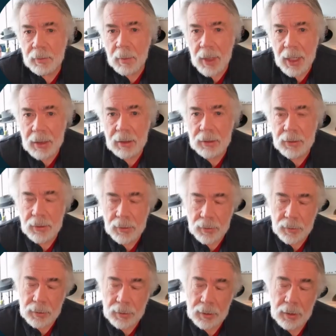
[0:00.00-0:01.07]
model
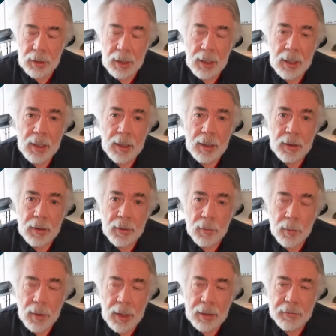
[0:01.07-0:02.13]
tool. The
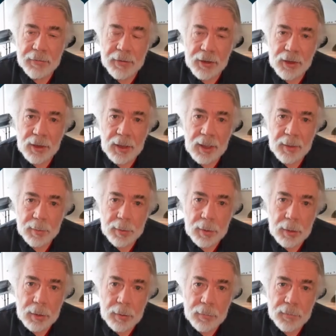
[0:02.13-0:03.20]
one officially
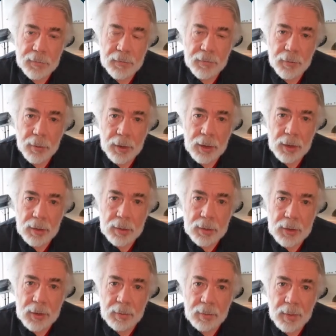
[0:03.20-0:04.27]
approved for
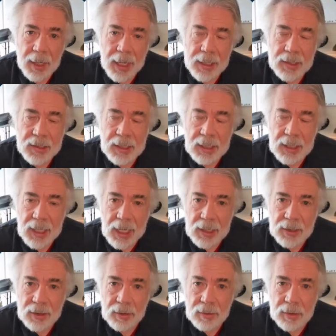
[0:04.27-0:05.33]
use by
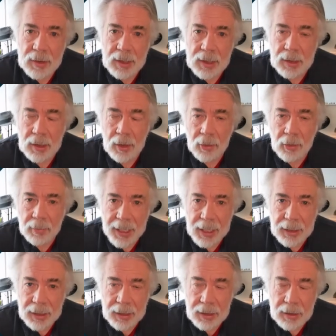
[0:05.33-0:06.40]
CEI students is
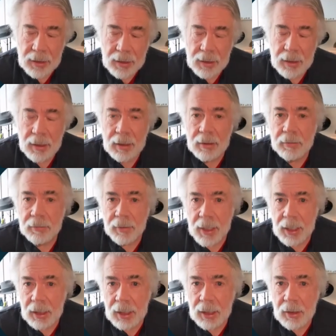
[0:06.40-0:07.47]
Copilot.
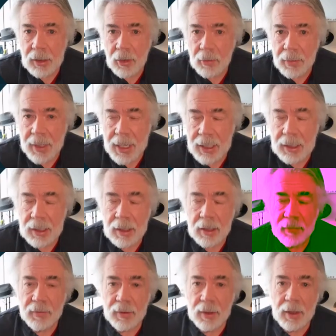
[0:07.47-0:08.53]
Frankly, Copilot
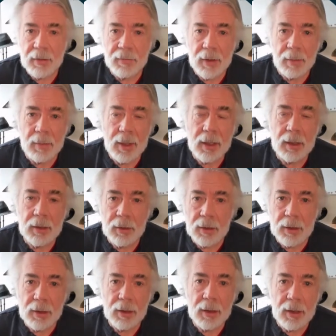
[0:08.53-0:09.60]

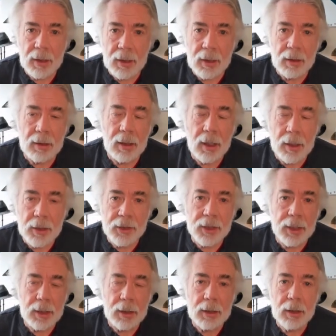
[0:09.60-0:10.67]
among the
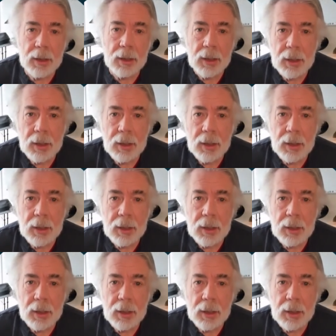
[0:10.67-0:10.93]
larger,